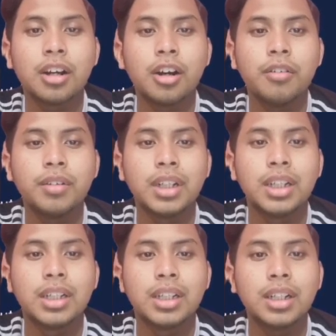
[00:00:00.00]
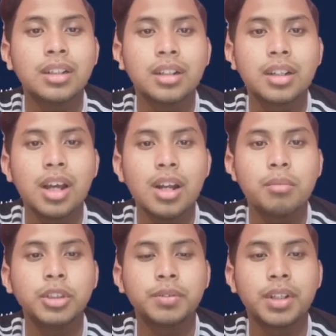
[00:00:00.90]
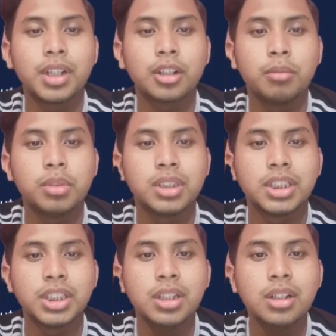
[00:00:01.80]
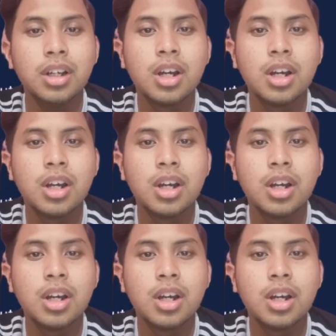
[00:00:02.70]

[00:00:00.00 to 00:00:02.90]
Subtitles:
of the Earth's atmospheric composition